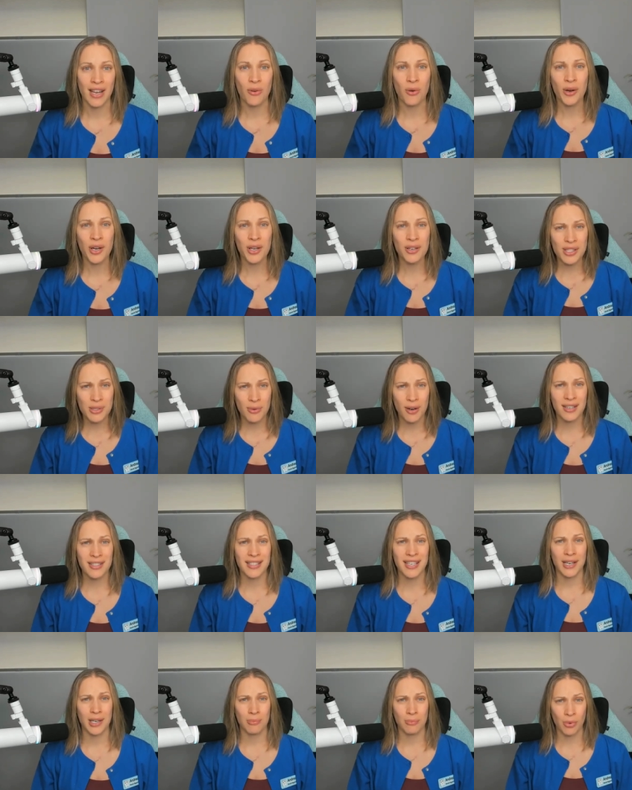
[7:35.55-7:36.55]
or you just want to
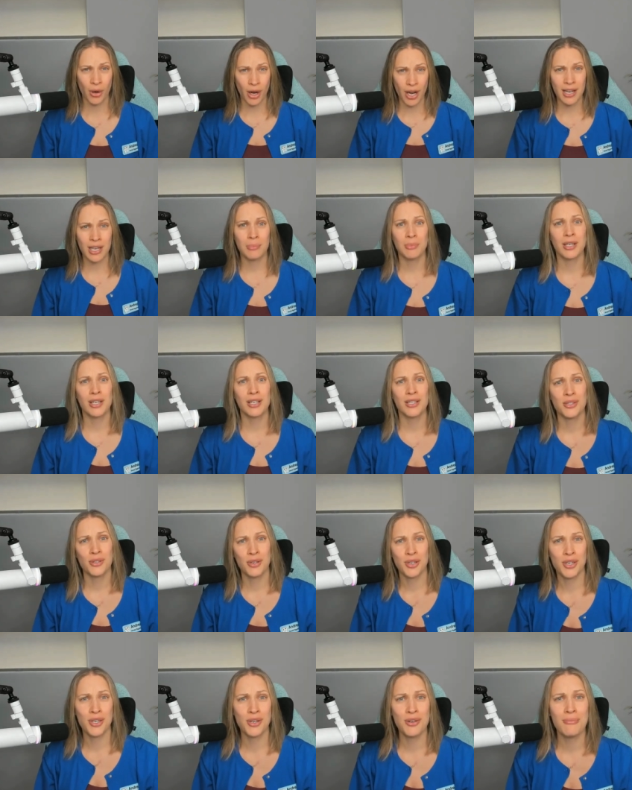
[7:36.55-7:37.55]
take a break because you're
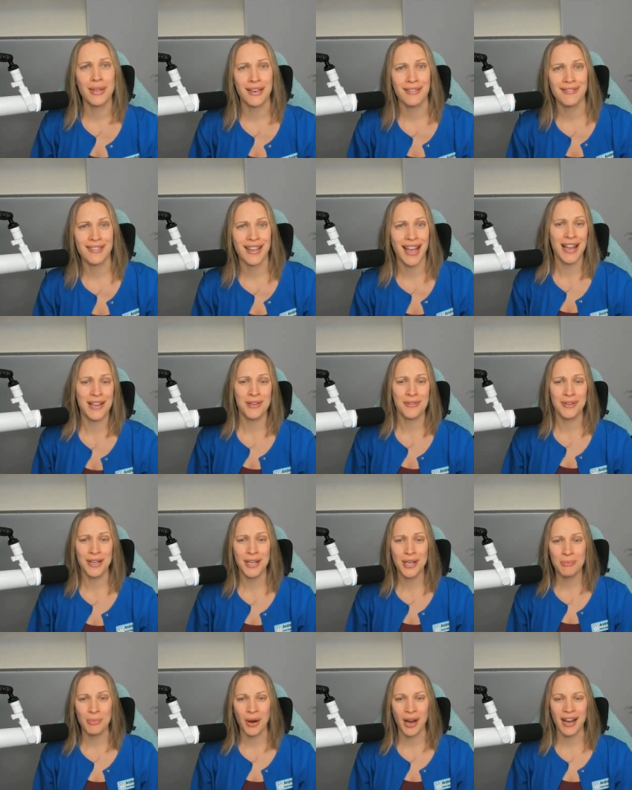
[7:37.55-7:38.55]
human and you
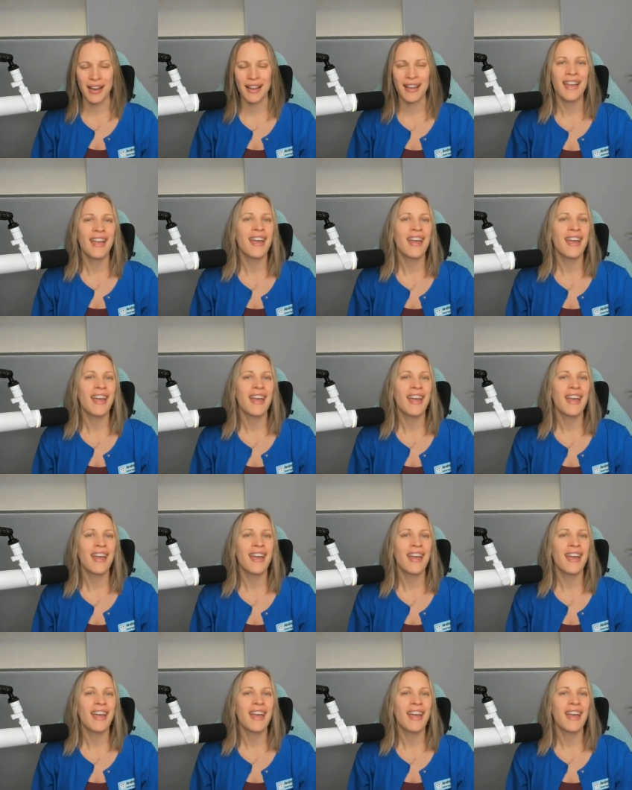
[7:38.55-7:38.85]
need a break.